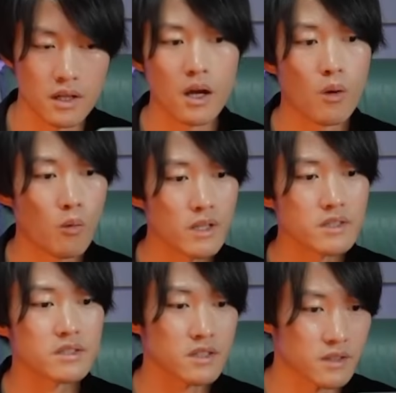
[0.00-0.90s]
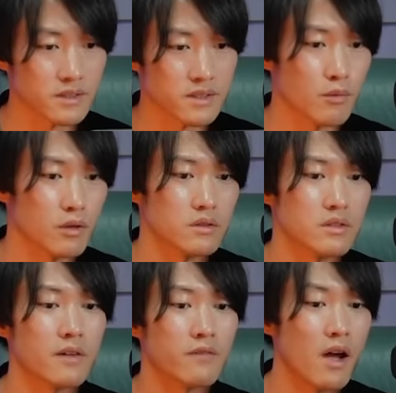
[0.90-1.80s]
When Saturn summoned the
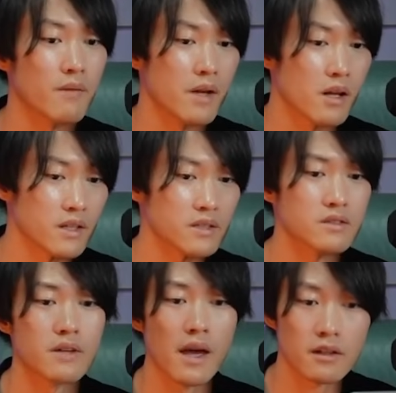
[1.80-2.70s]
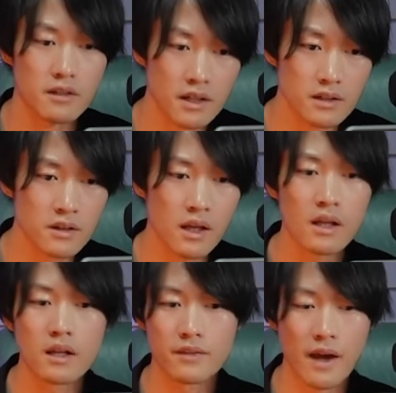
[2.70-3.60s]
5 elders to Egghead,
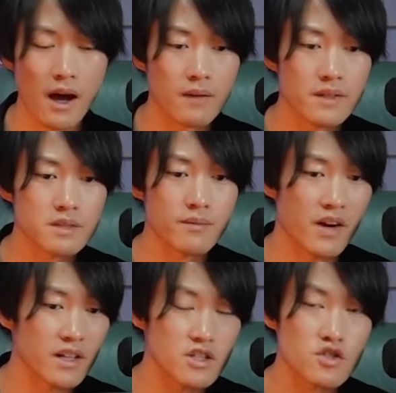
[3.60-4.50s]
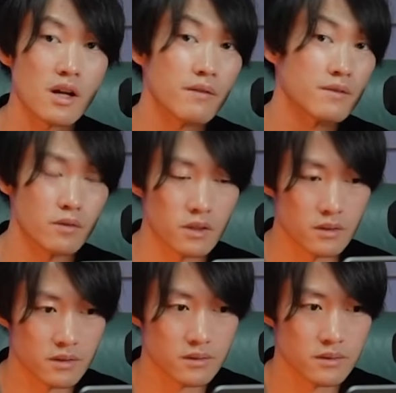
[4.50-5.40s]
the abyss vanished afterward.
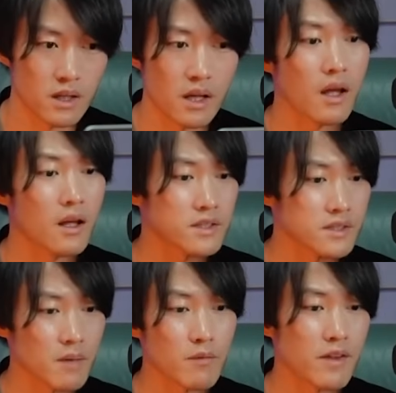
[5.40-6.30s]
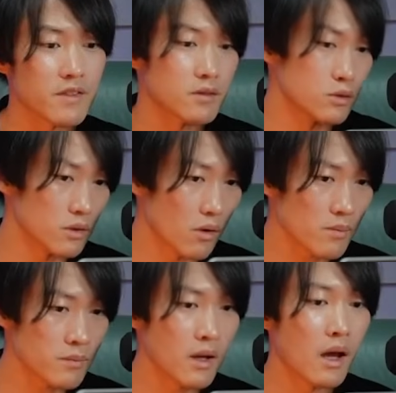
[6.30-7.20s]
Same with Gunko.
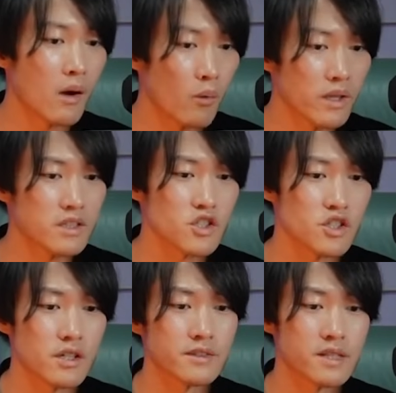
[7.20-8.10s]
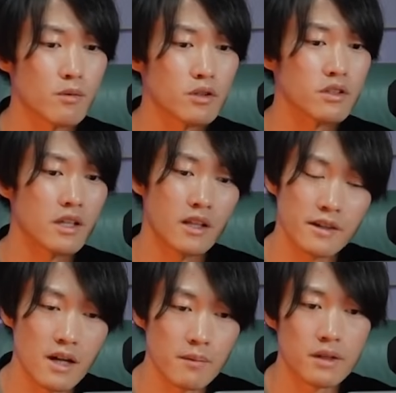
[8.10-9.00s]
When she summoned
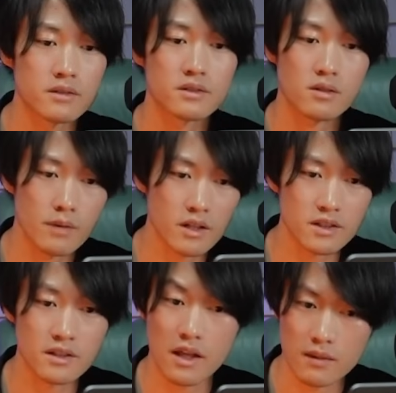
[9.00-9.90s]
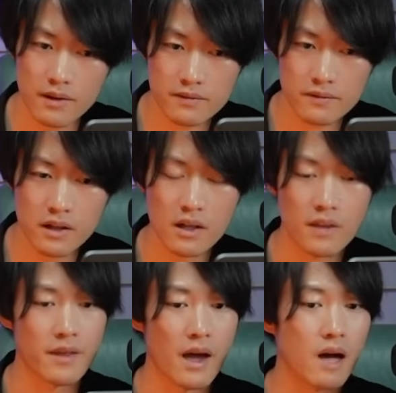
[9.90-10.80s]
Killingham and Somers in Elbaf, the
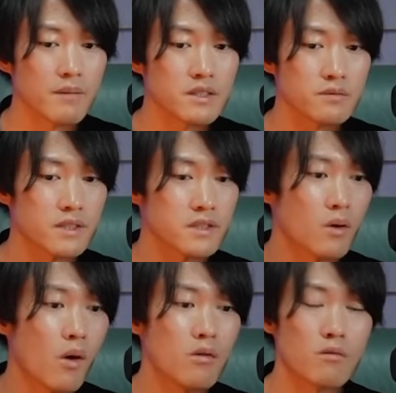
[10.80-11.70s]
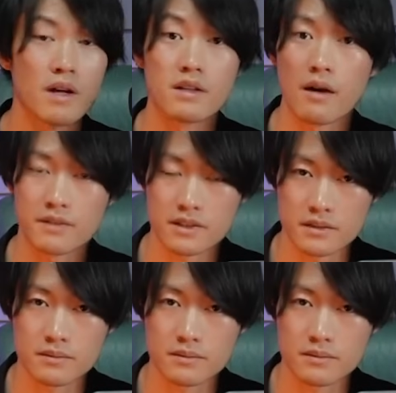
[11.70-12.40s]
abyss was gone right after.